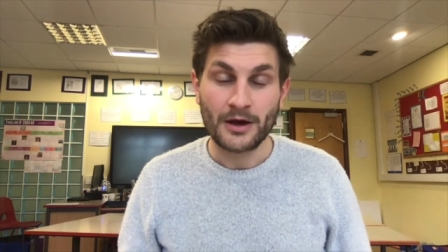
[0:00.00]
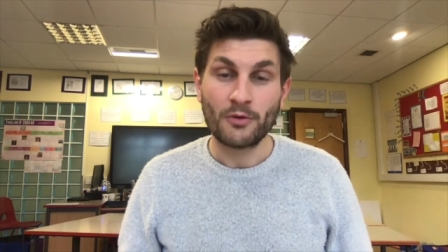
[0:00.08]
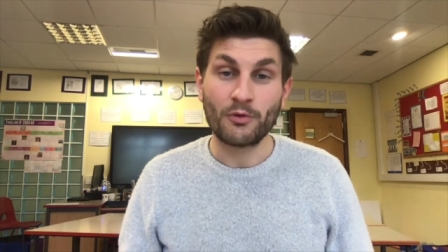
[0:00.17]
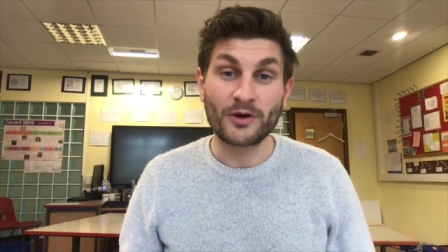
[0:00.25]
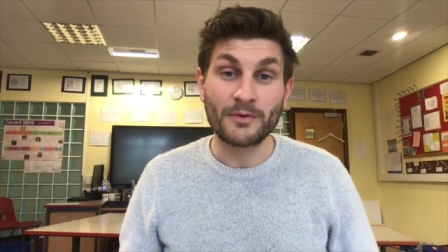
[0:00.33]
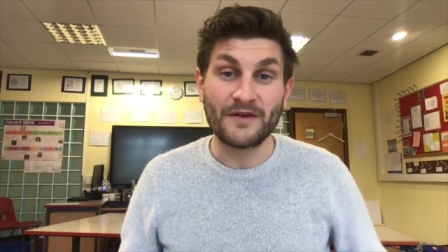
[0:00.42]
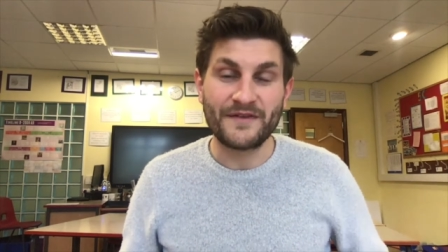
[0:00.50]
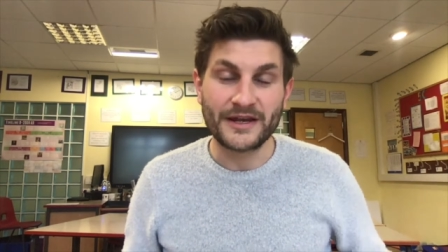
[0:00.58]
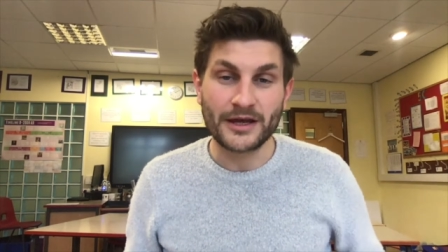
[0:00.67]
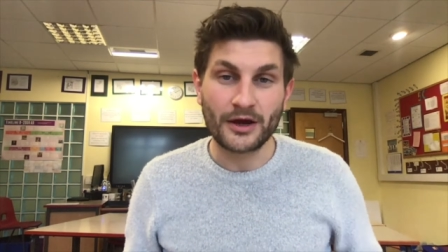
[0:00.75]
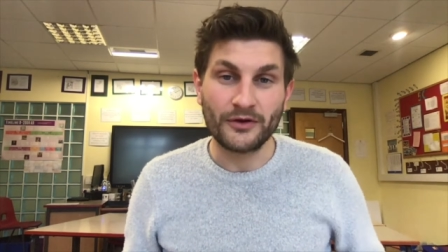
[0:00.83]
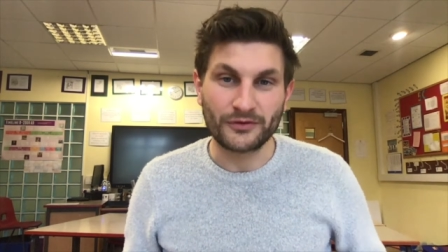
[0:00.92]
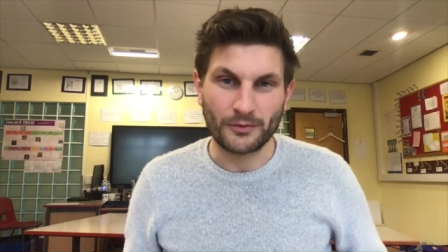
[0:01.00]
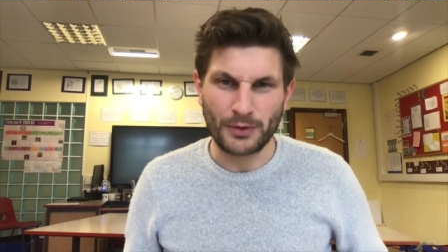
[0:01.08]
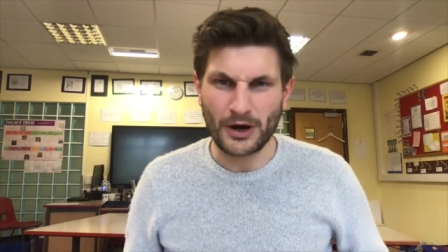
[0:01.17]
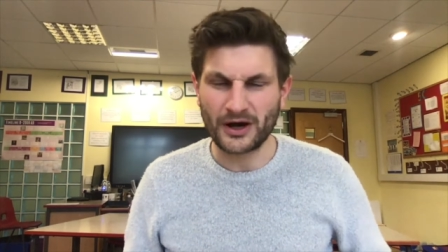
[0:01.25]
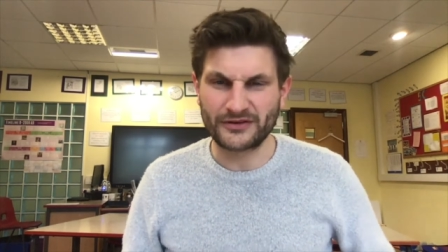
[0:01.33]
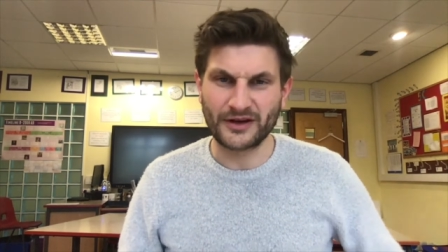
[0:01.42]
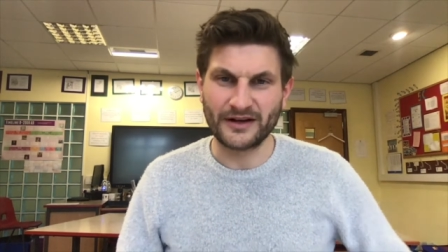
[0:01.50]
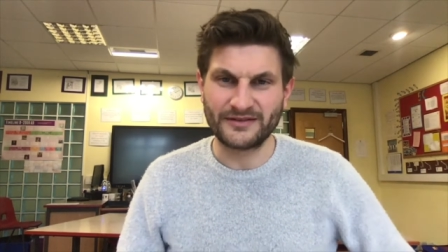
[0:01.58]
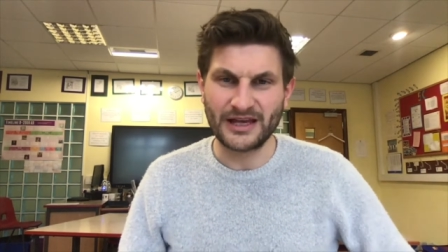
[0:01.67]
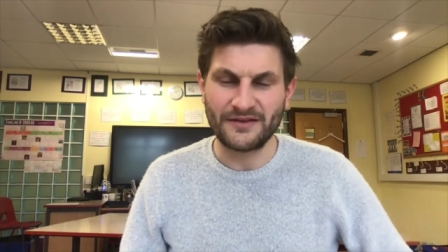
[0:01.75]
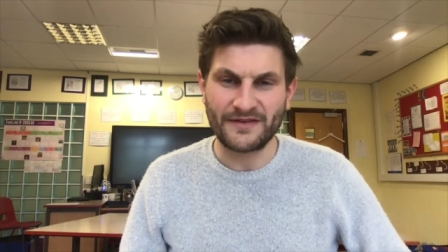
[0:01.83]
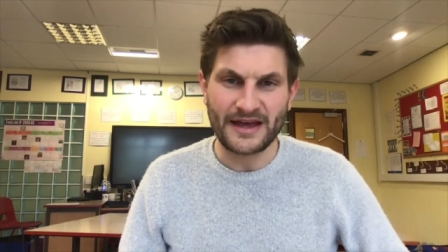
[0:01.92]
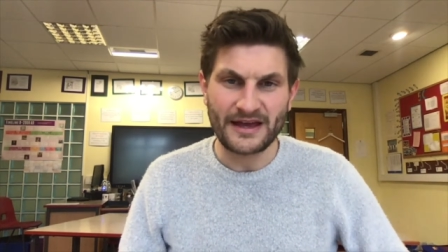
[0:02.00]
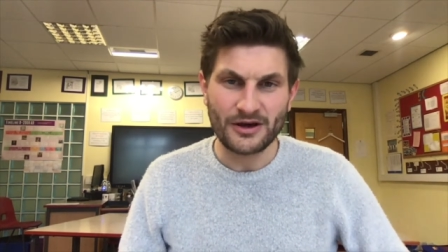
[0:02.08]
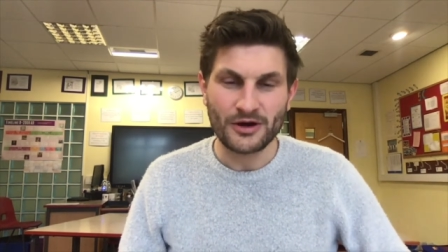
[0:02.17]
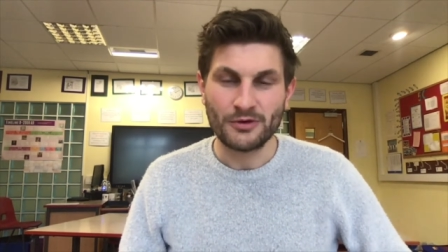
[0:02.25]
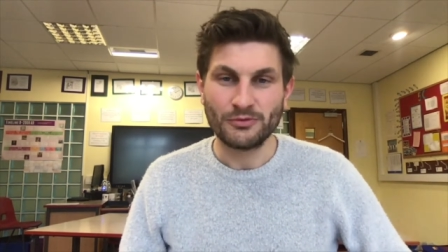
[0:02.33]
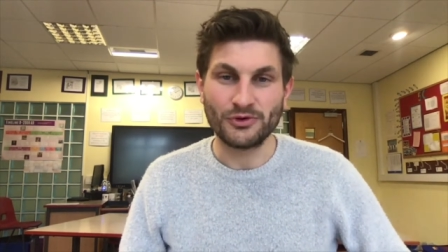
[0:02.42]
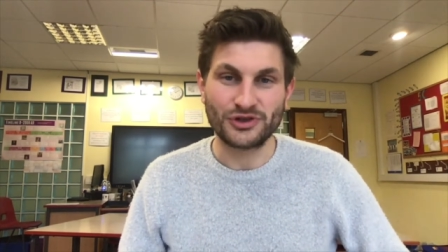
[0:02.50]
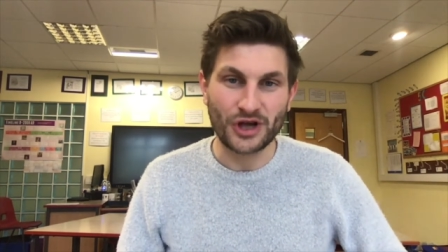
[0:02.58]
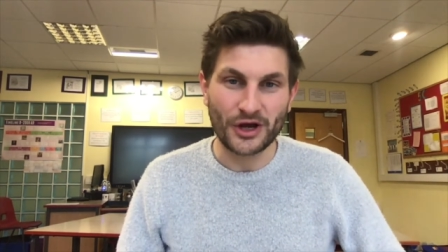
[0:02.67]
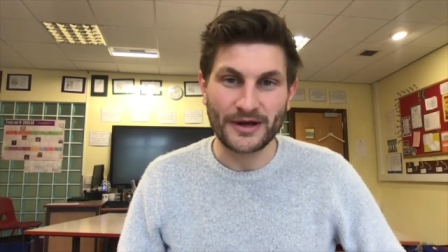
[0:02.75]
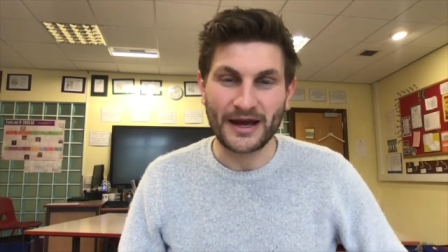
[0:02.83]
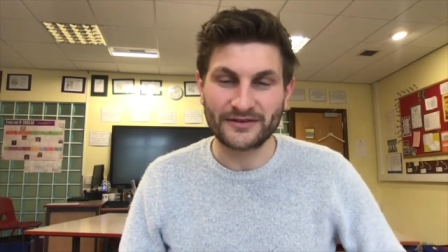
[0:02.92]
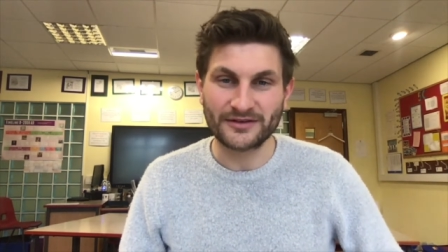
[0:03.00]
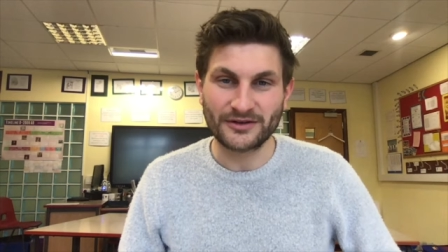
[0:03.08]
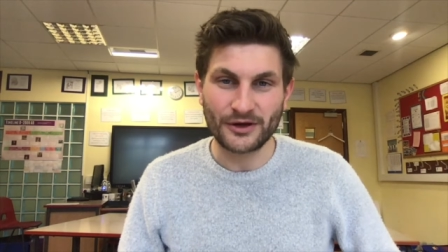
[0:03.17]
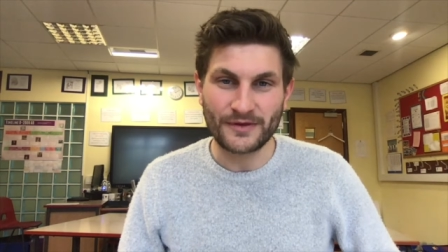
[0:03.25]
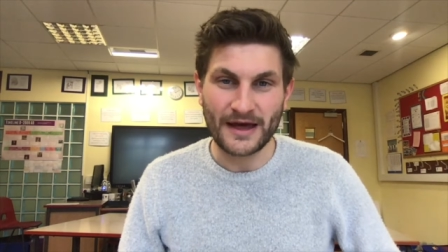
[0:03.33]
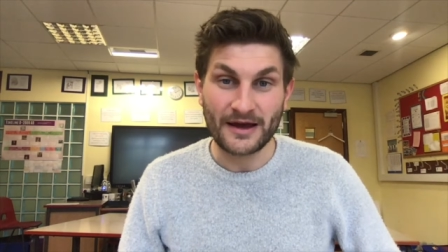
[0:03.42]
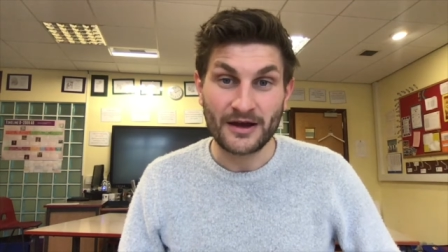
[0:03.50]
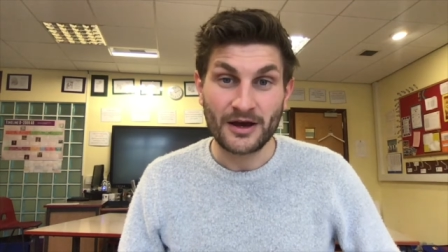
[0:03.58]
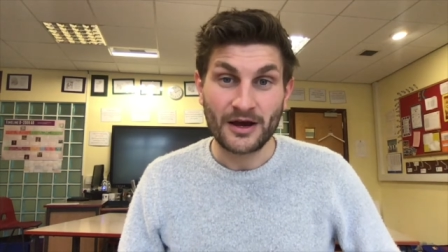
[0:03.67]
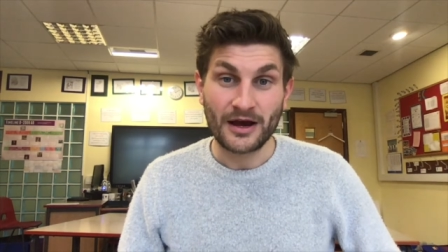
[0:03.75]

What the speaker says: One of my videos on Parkside TV will show you how to do that,